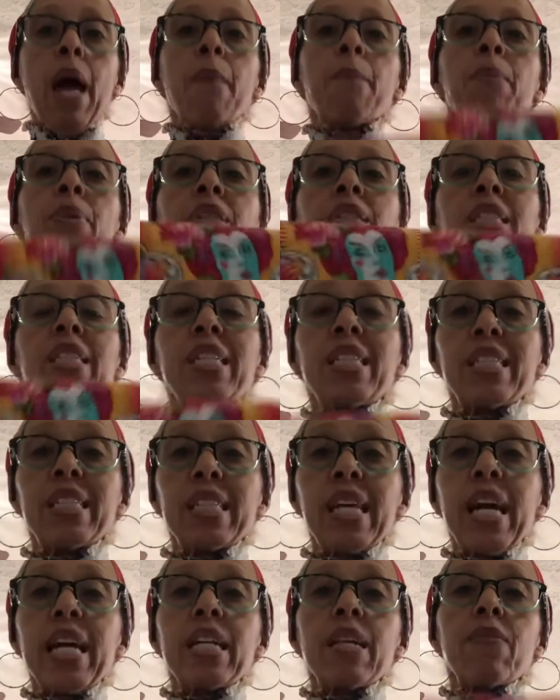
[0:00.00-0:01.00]
but the
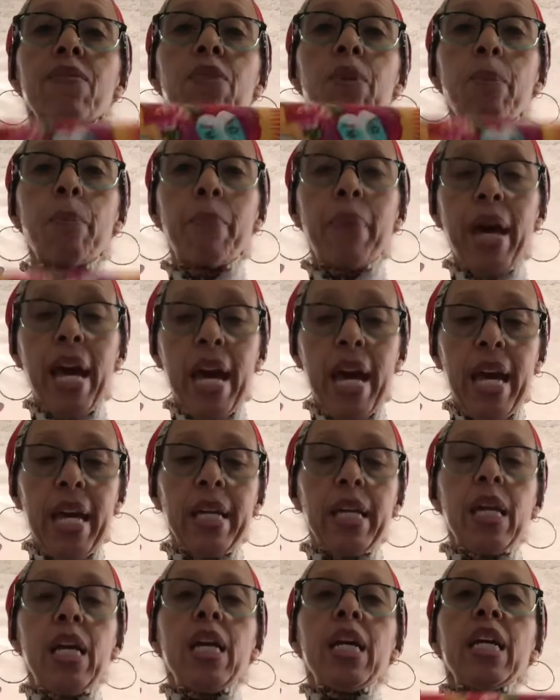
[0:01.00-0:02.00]
design of the bag
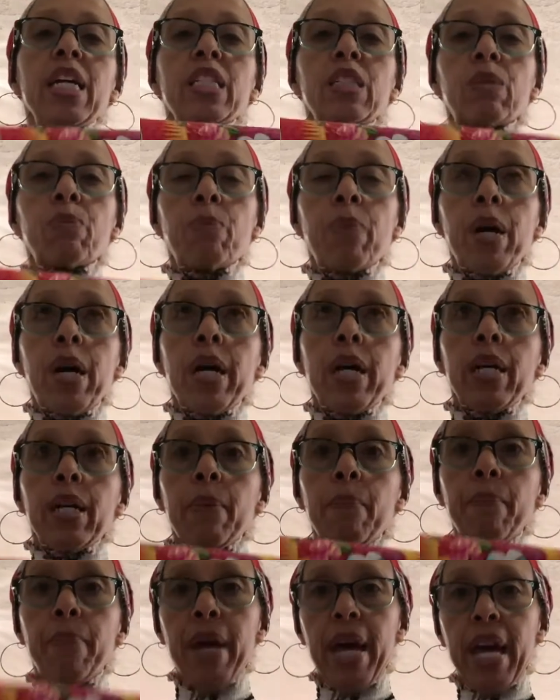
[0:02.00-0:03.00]
is by
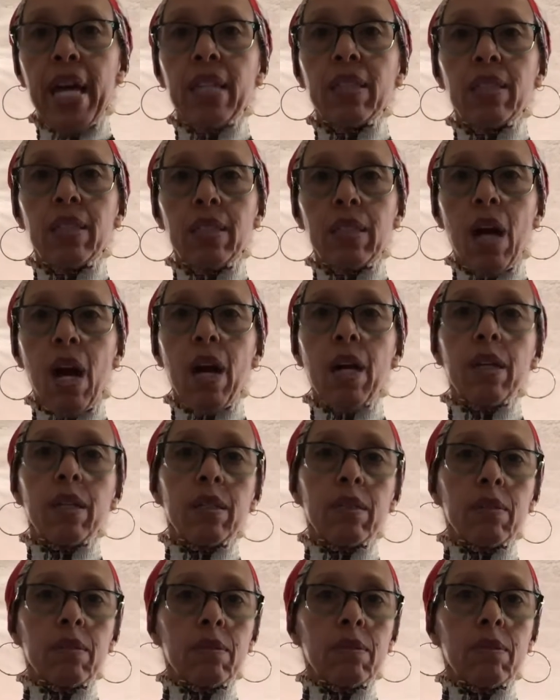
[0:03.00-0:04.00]
Bag Stock
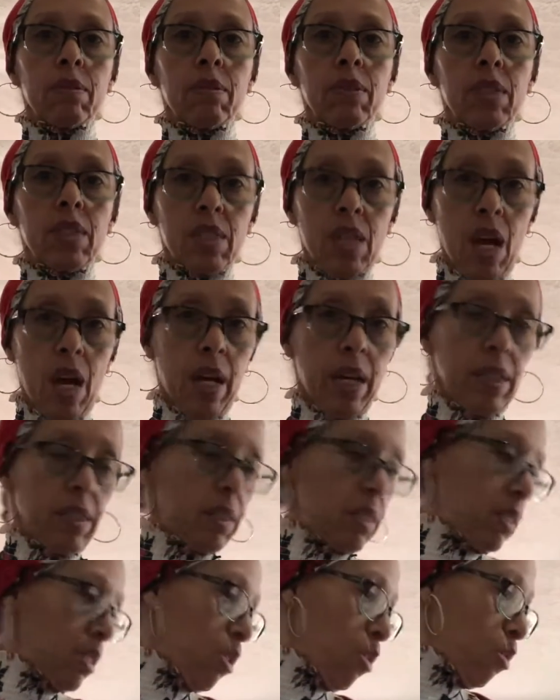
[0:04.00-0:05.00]
Designs.
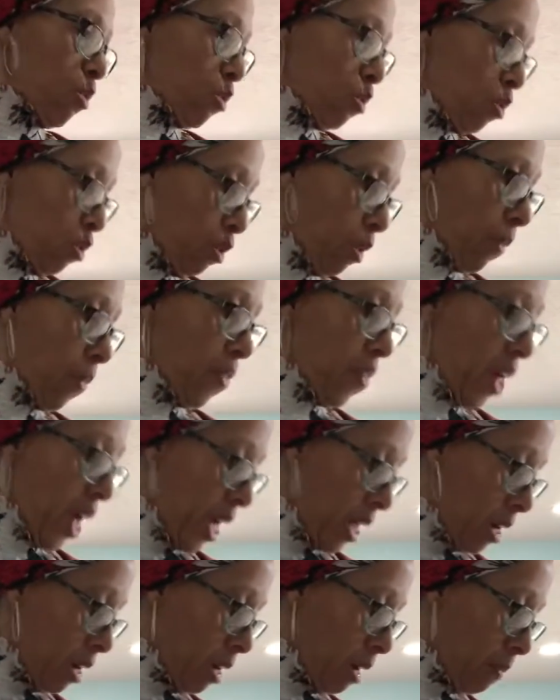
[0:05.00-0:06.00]
So look at
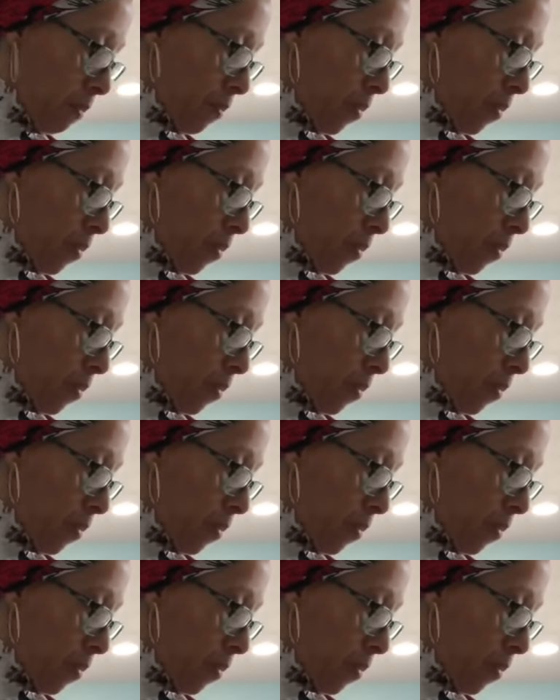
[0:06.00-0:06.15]
that.